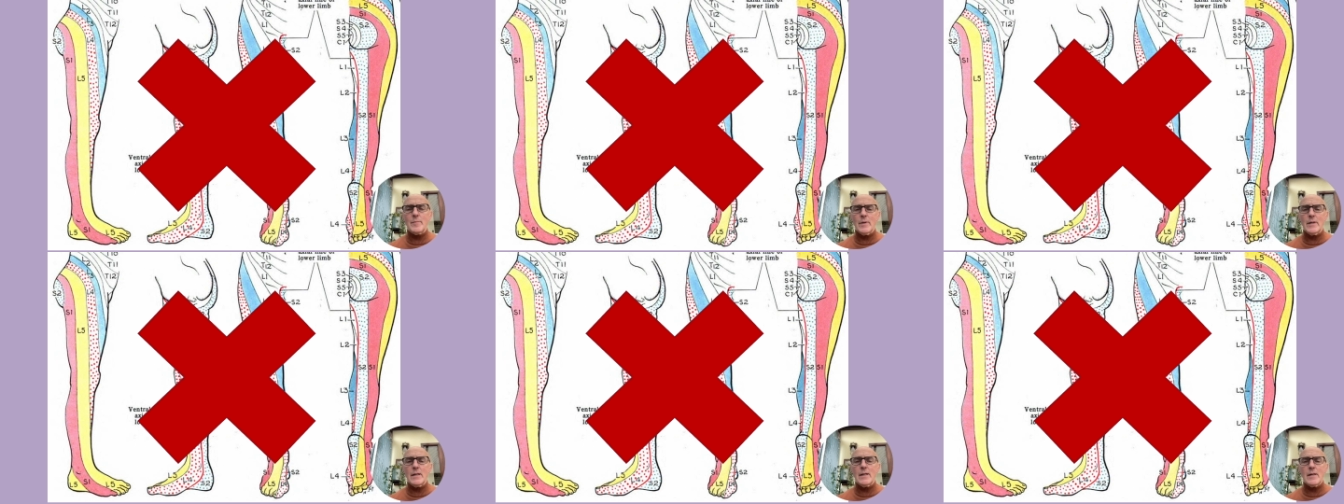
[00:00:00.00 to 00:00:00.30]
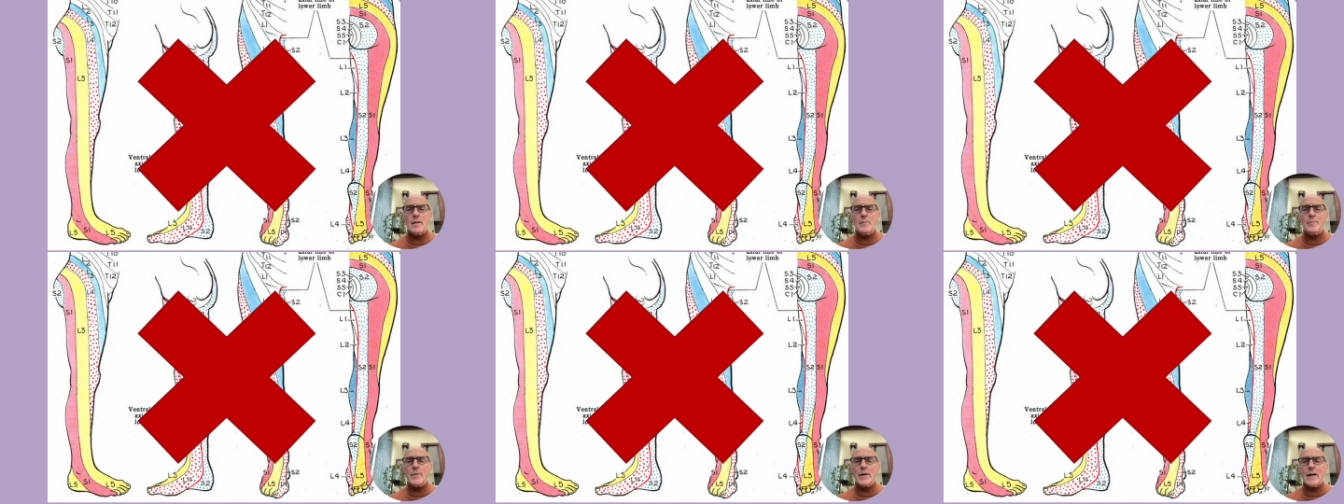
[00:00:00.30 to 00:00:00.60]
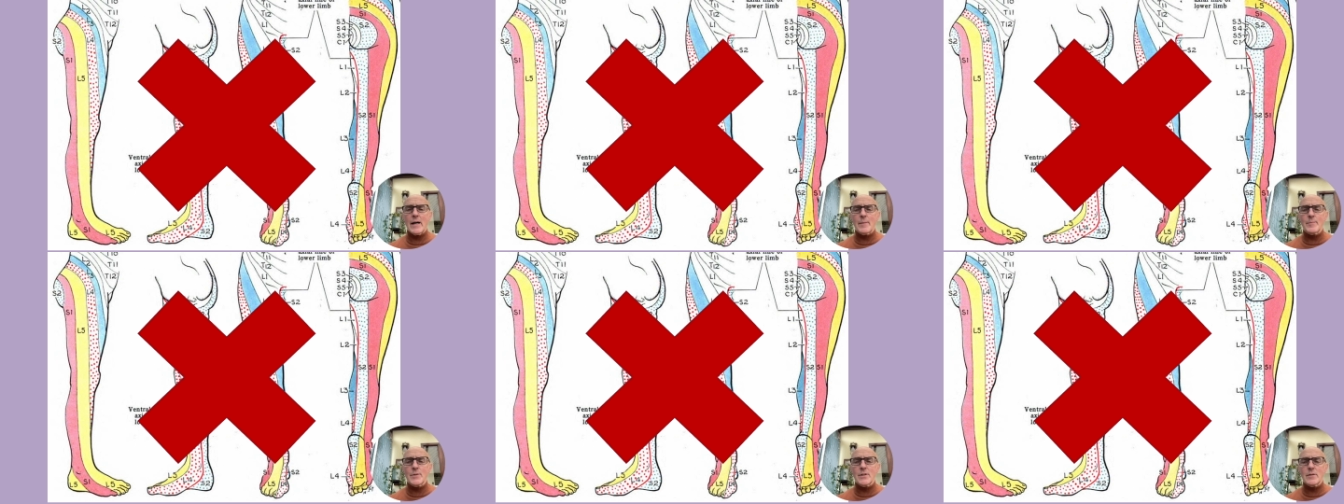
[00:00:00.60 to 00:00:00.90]
be
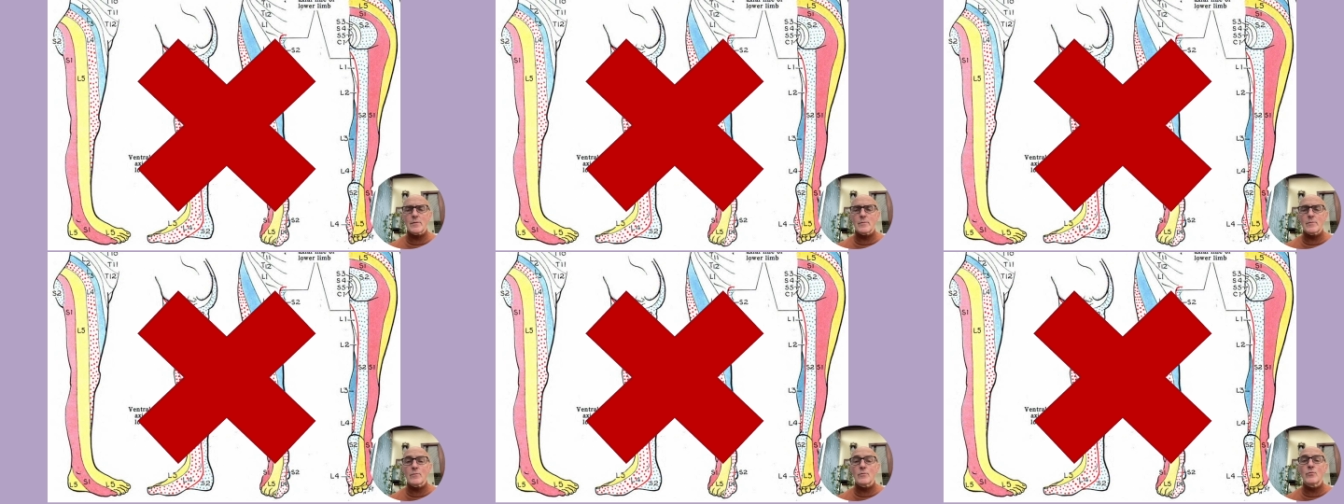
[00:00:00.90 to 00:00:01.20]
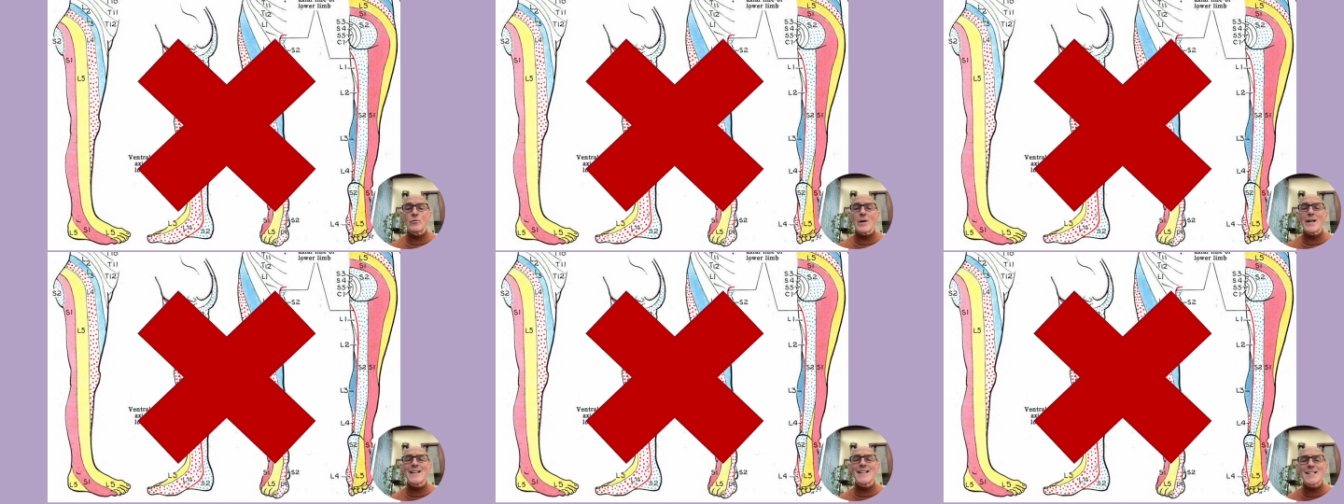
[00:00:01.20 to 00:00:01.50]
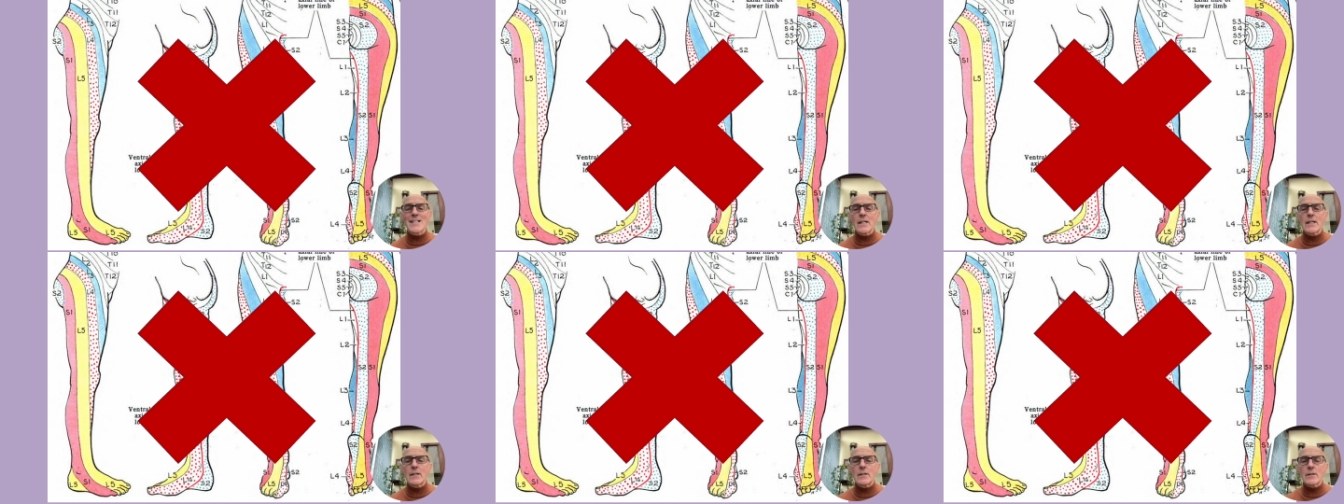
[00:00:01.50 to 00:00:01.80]
perhaps
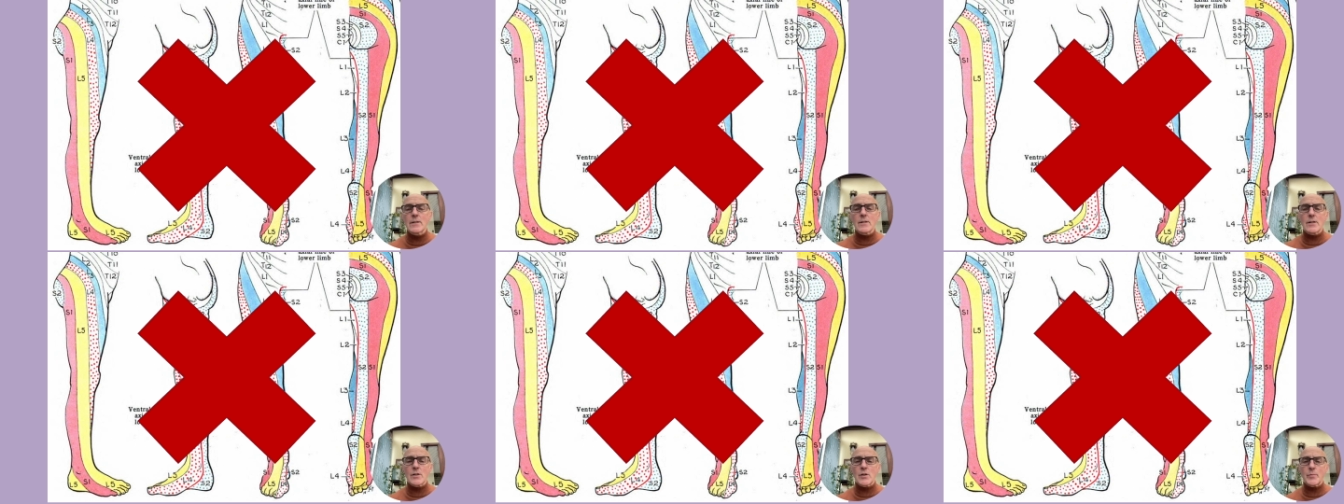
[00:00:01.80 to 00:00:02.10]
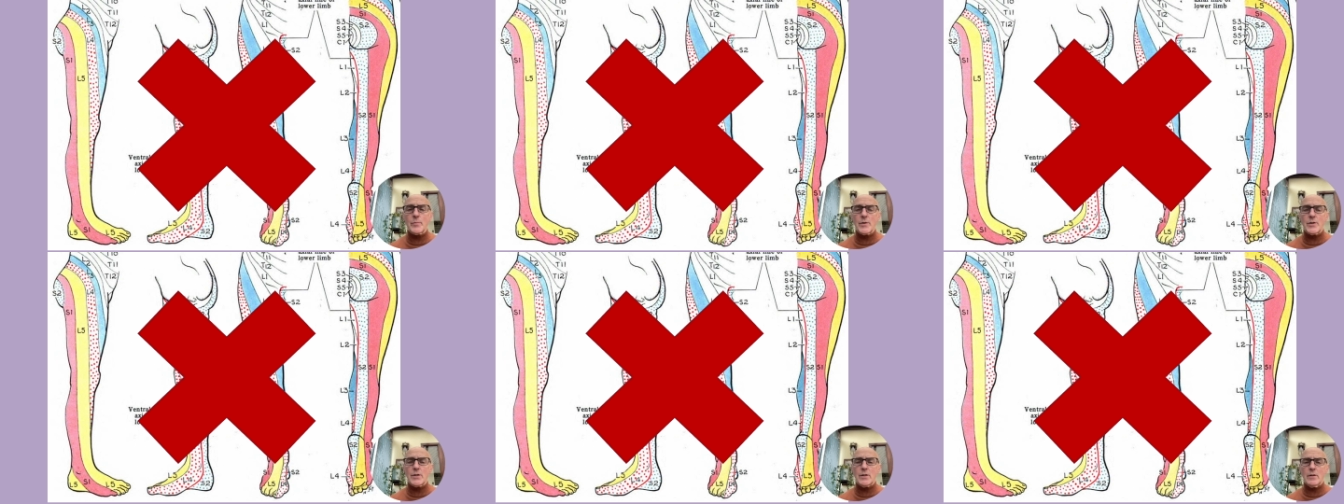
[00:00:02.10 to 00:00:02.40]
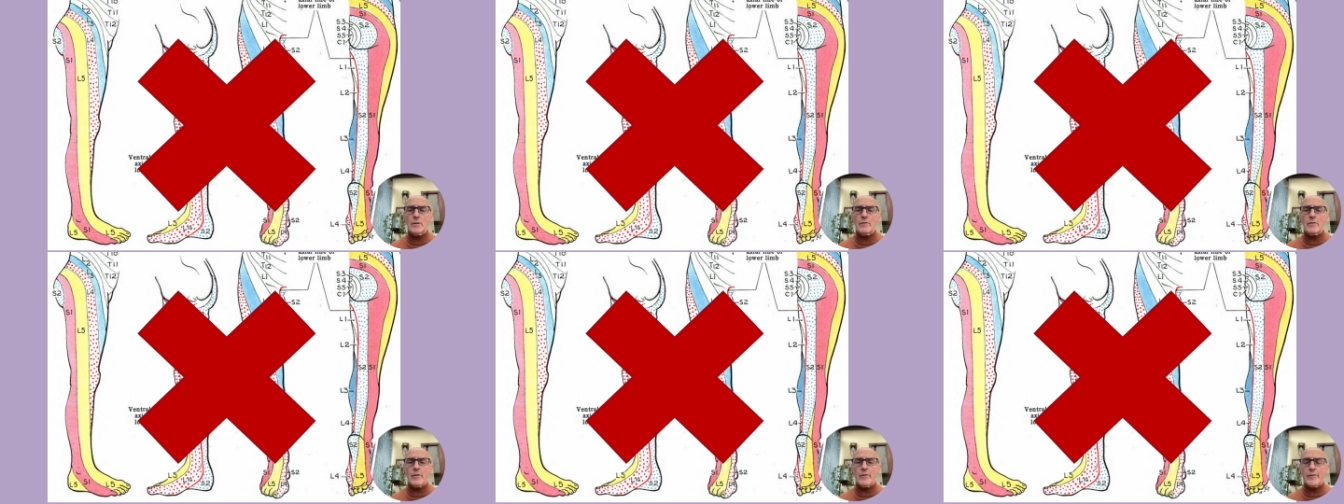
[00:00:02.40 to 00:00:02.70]
raising your suspicion
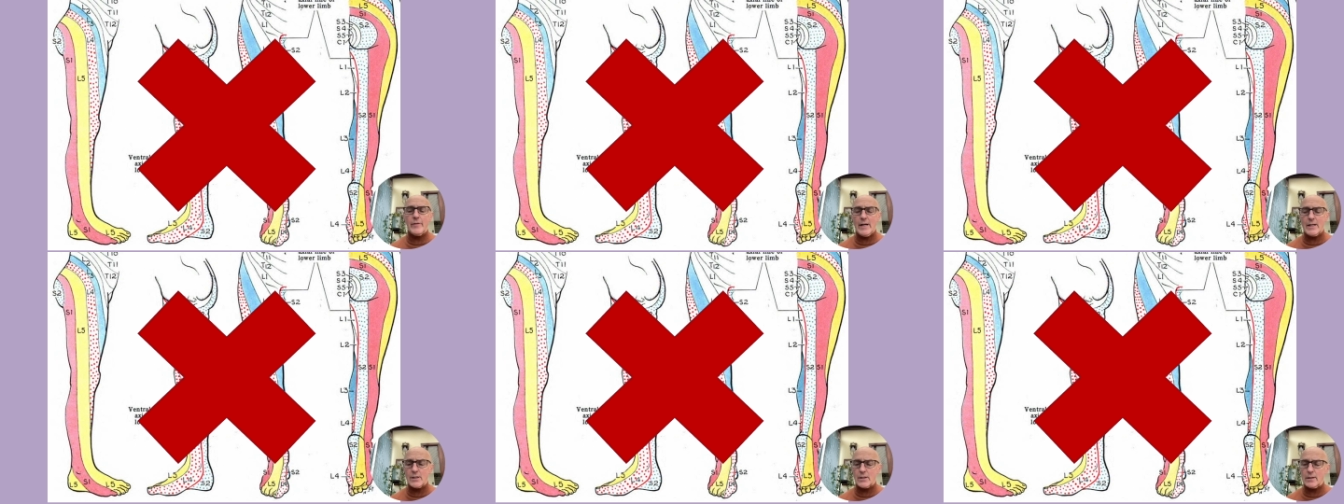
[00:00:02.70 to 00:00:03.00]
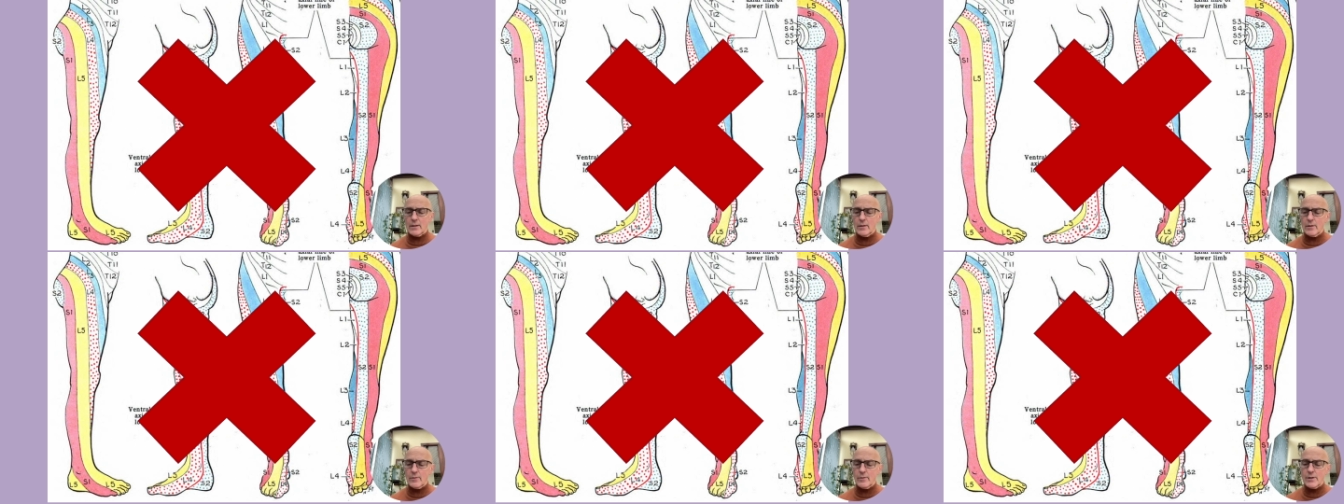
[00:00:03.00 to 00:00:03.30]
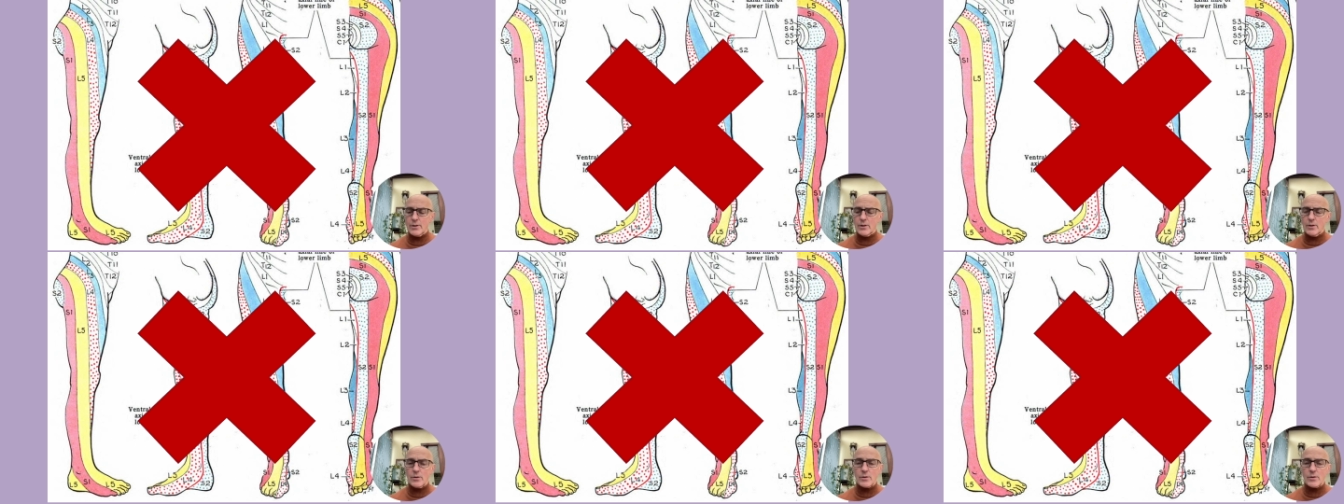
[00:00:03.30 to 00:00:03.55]
of a vascular issue.